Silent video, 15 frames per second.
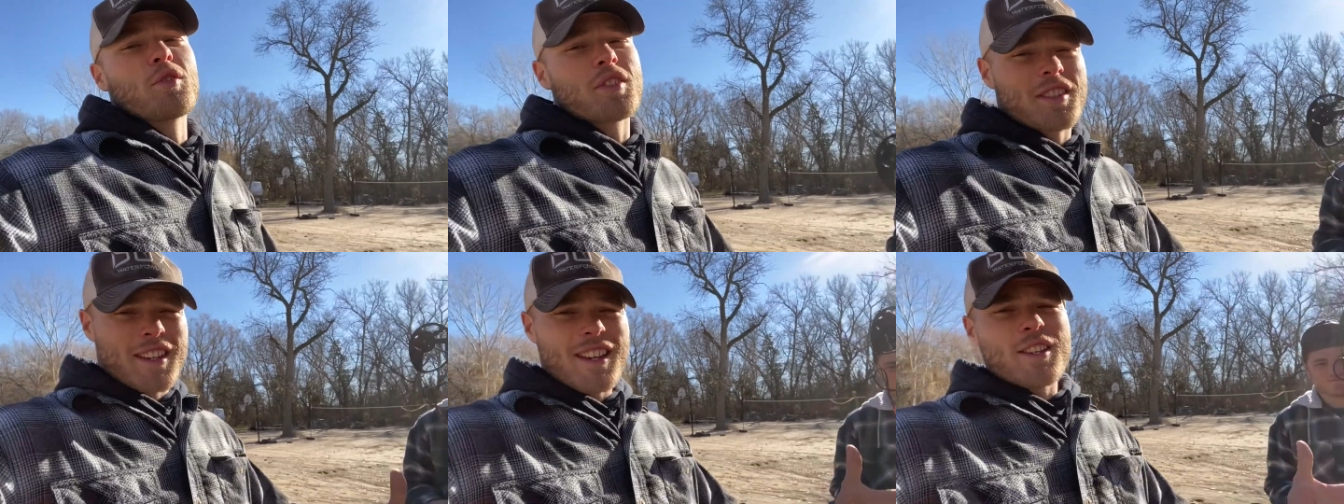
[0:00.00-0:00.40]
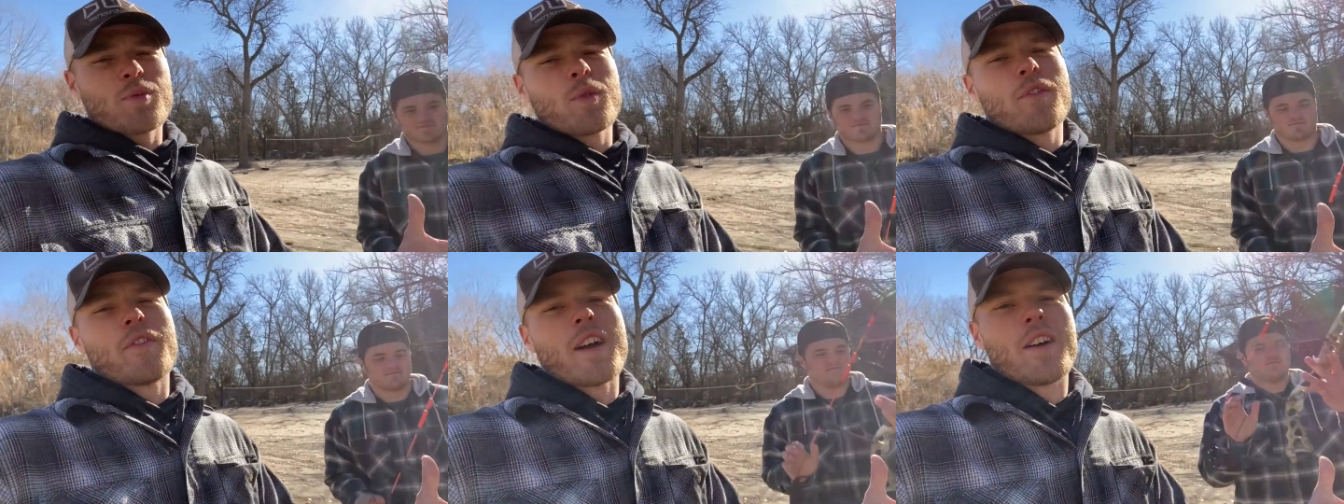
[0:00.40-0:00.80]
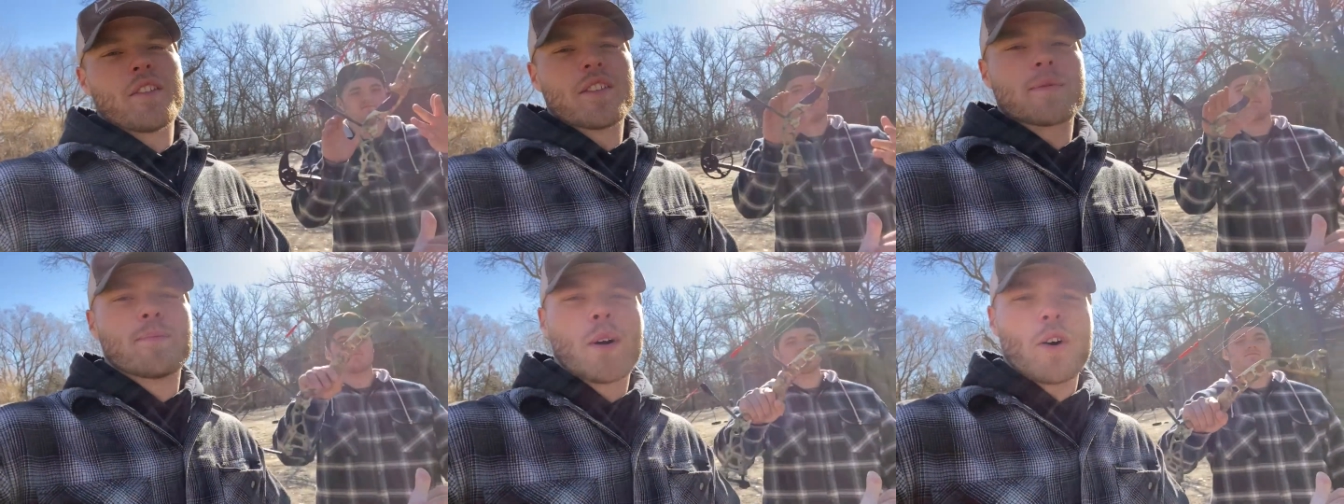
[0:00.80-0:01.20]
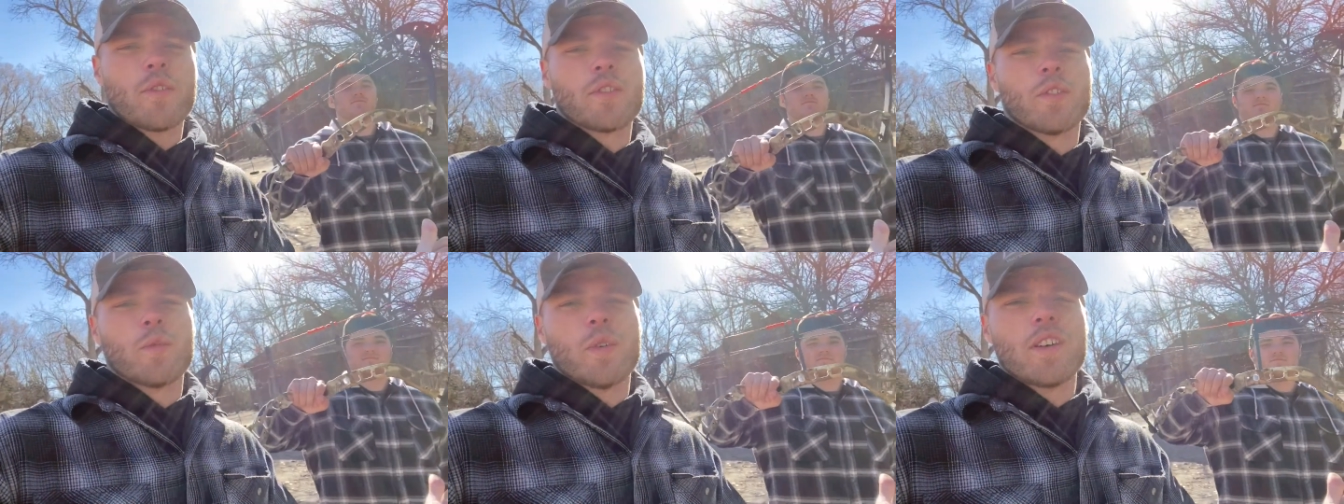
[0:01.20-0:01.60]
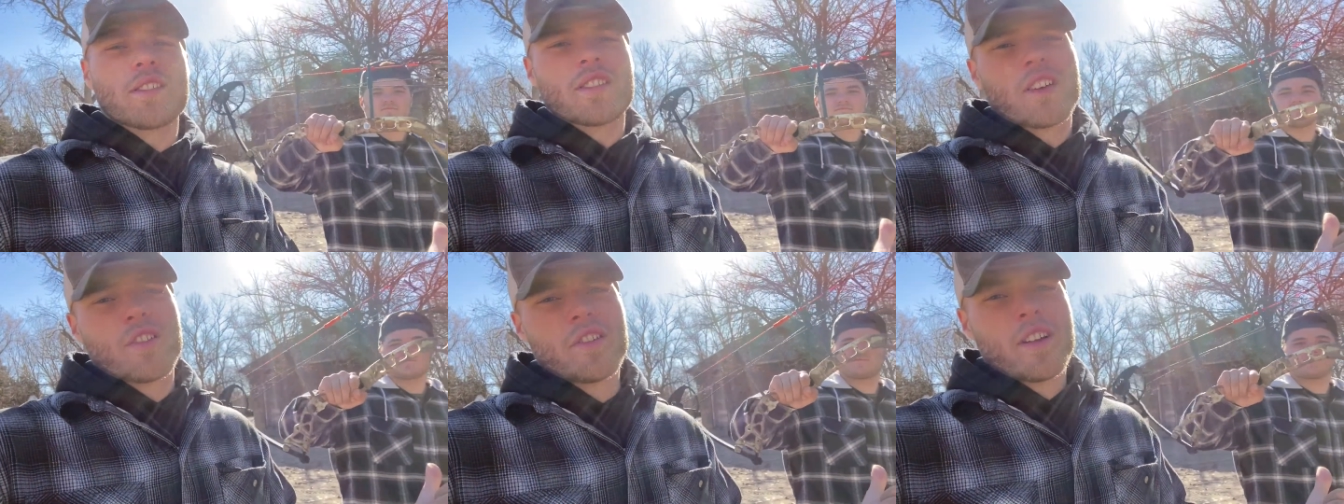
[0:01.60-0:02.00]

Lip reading: since we found this bow in the woods the other